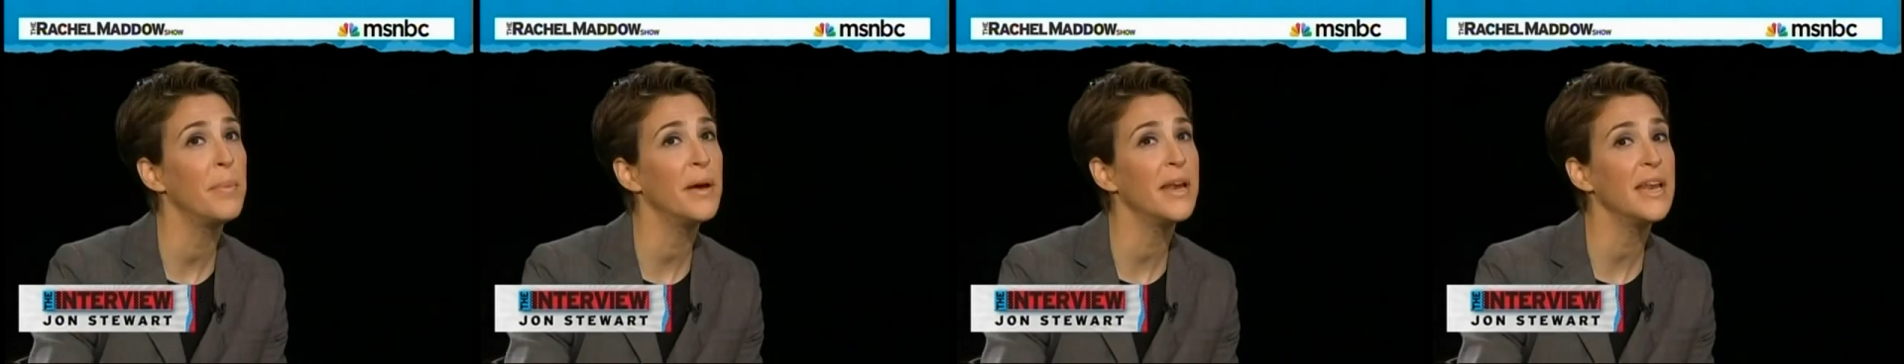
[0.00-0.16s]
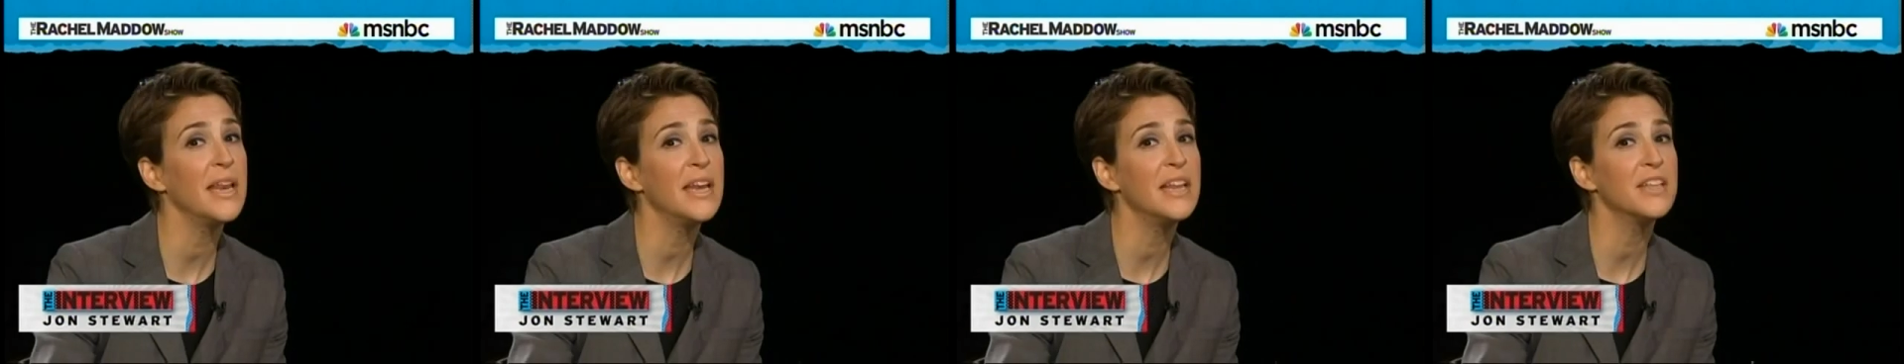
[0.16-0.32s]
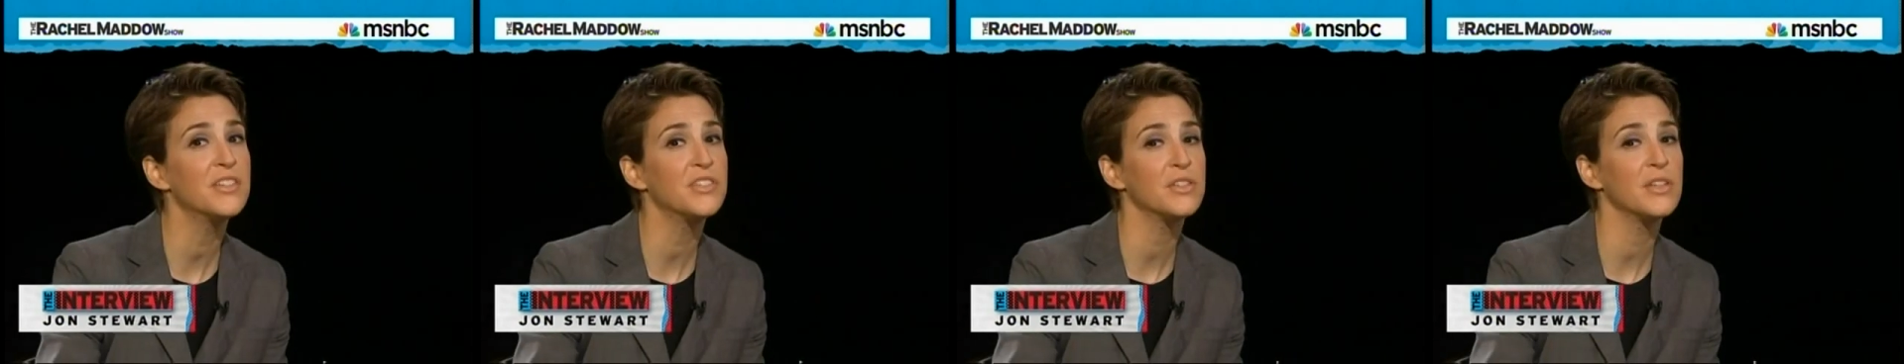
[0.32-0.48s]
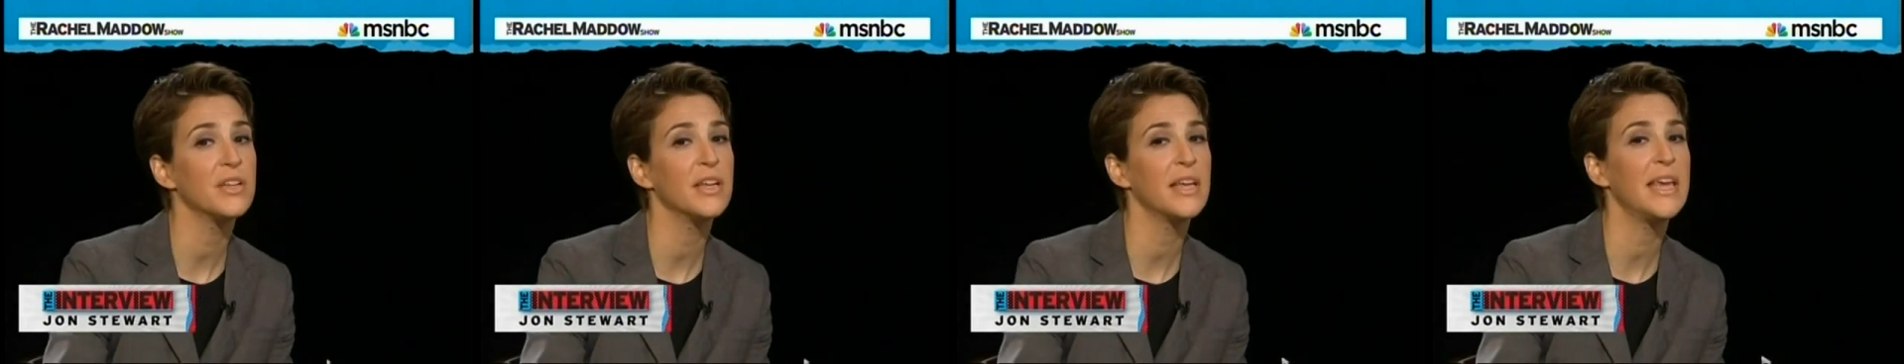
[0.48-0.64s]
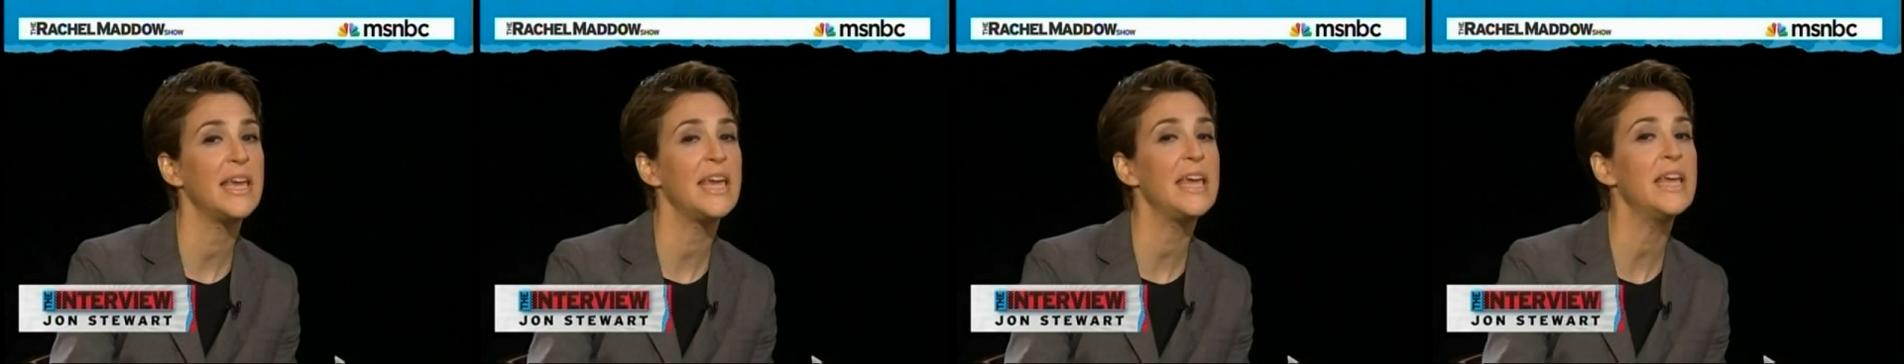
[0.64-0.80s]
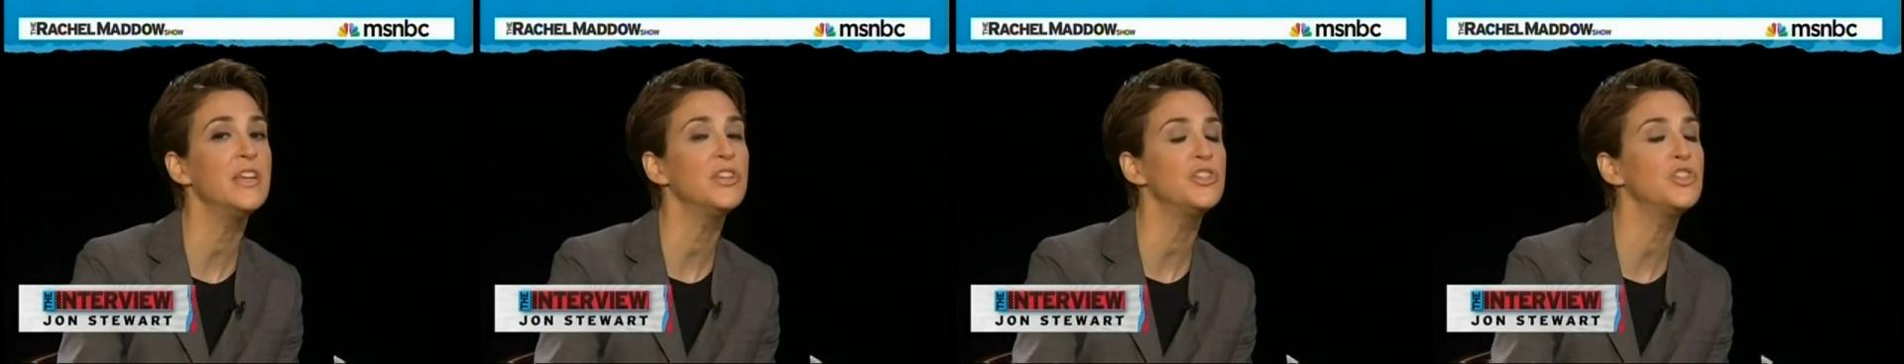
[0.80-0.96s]
But it is
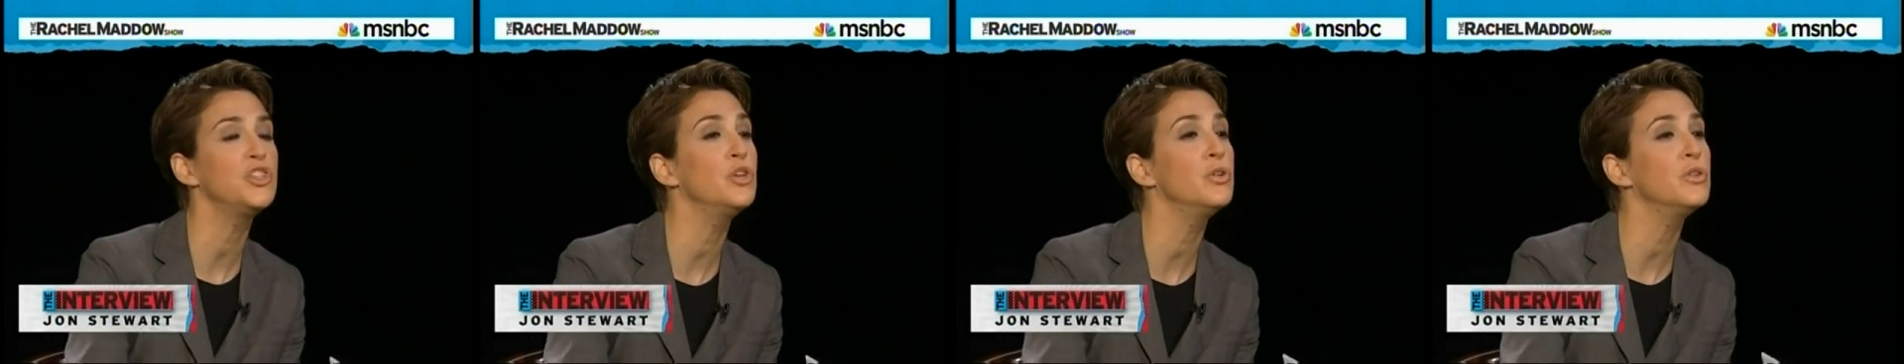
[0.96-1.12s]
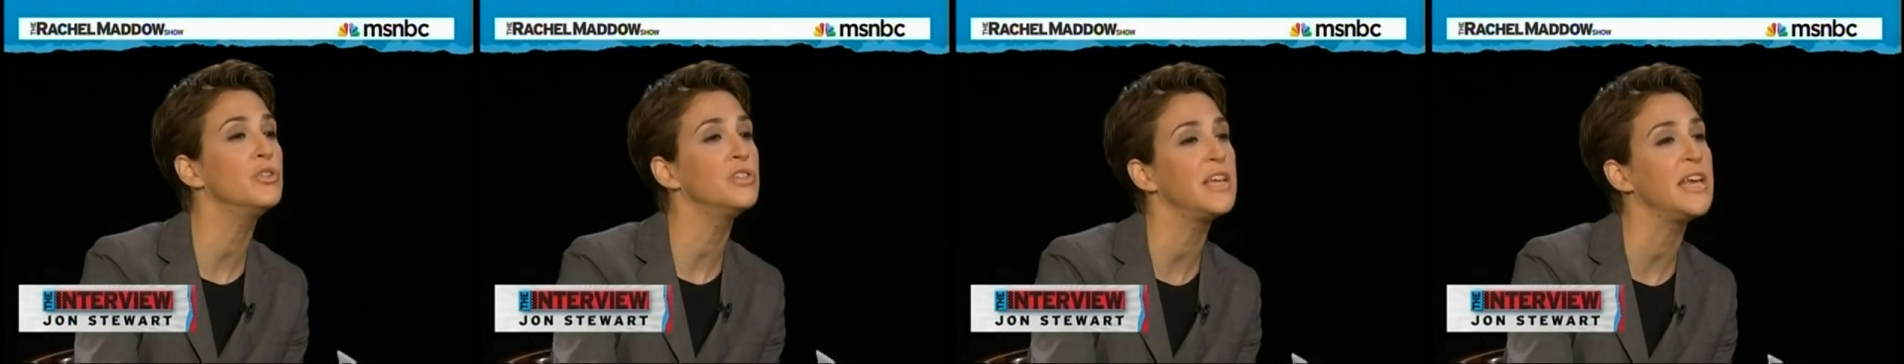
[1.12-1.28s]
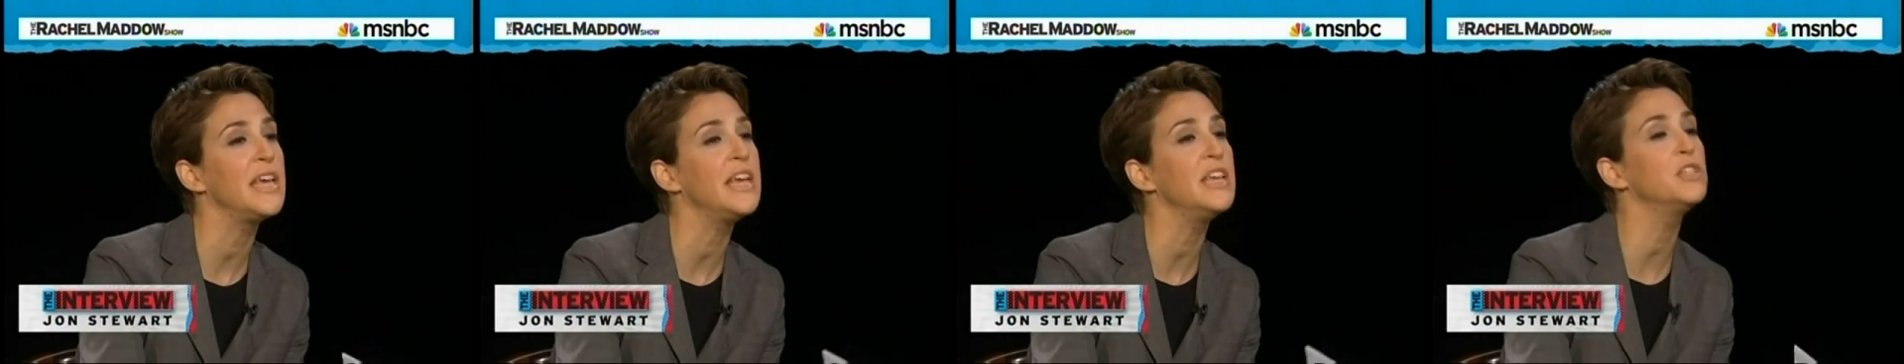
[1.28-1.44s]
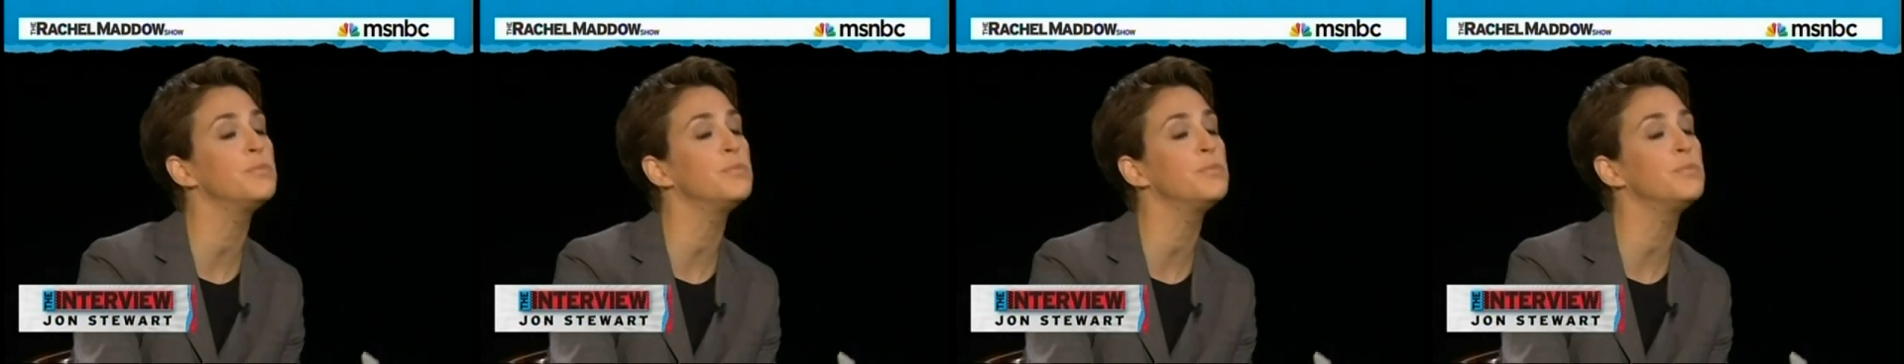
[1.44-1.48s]
he's doing